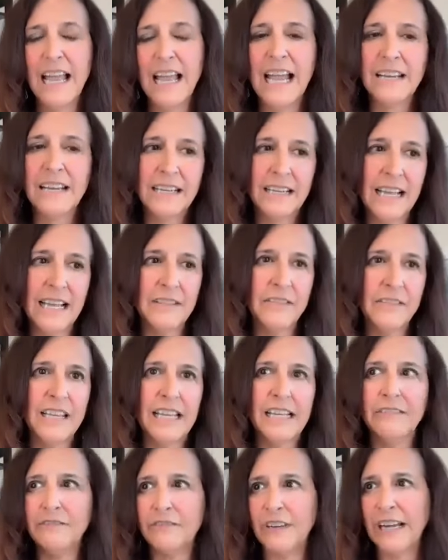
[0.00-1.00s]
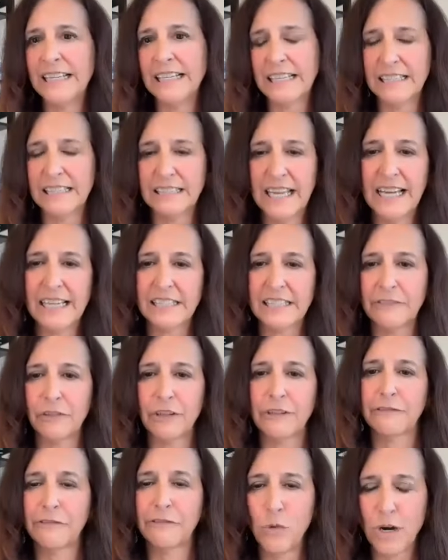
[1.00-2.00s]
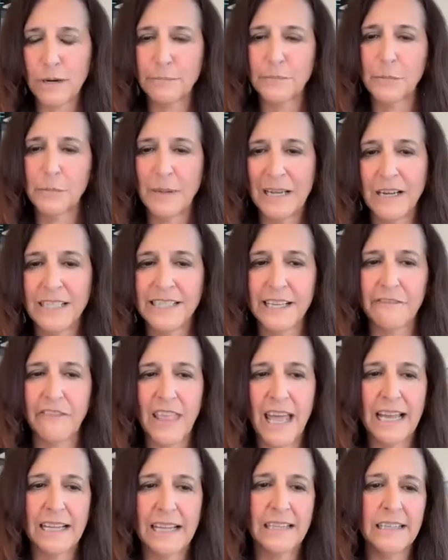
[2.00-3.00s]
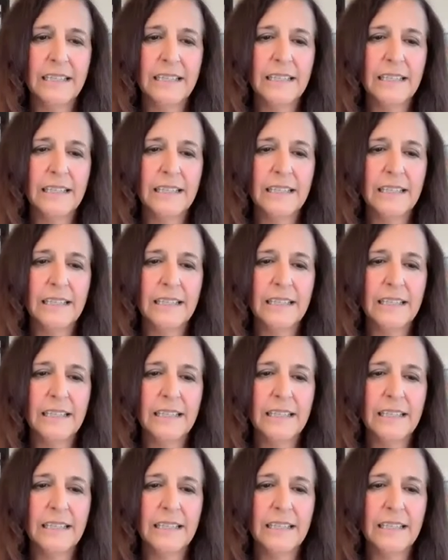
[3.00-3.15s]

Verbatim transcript: And, and the invite can take different forms because of that.